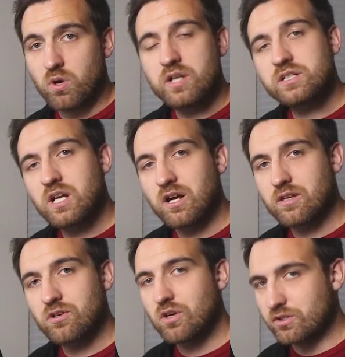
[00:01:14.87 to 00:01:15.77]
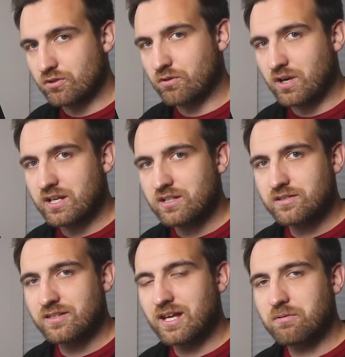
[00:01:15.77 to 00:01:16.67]
one color on your
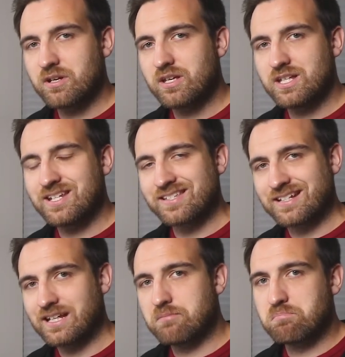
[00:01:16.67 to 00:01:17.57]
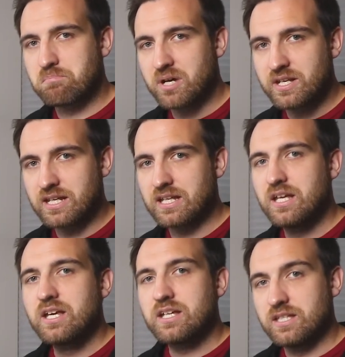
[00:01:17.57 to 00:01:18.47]
gradient. That way it doesn't get muddy
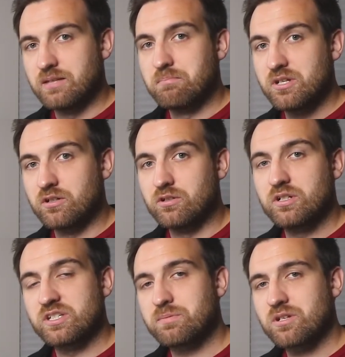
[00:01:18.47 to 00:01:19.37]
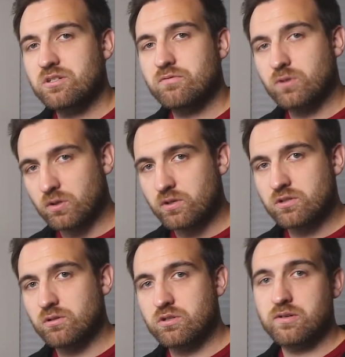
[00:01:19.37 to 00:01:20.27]
in the middle, especially if we're going
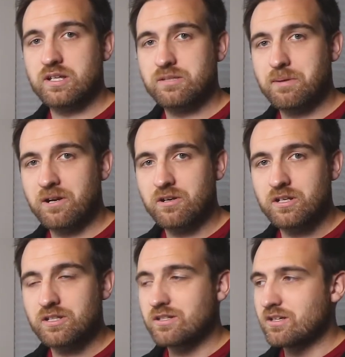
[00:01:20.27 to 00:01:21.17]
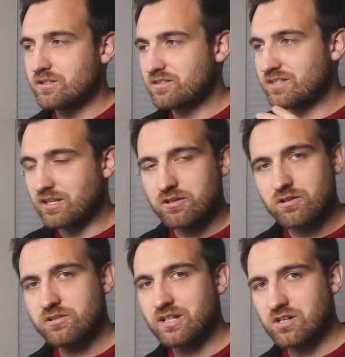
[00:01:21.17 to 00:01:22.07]
to a transparent
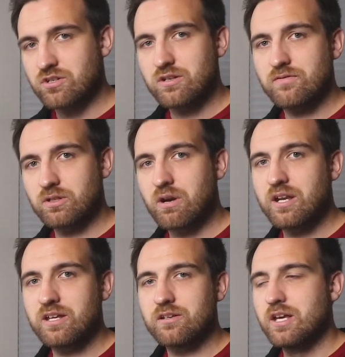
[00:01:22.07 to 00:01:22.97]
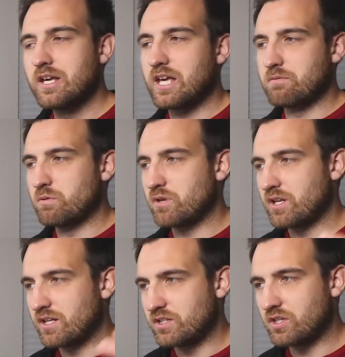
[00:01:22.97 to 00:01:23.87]
center section of the gradient and we
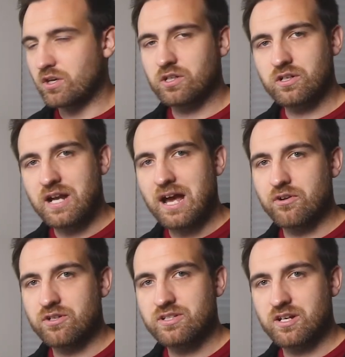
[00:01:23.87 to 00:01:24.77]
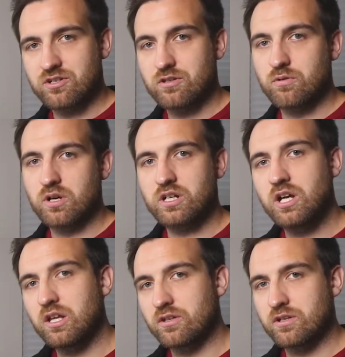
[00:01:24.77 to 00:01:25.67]
want a darker outer section or a
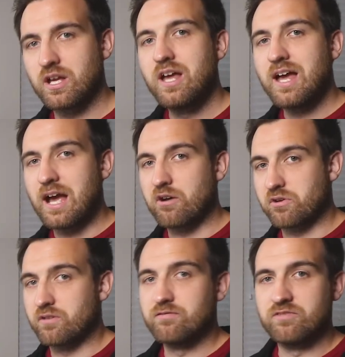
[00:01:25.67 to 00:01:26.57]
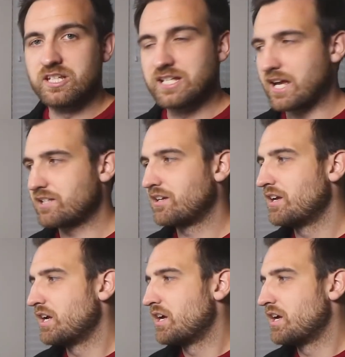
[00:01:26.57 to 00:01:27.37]
colored outer vignette.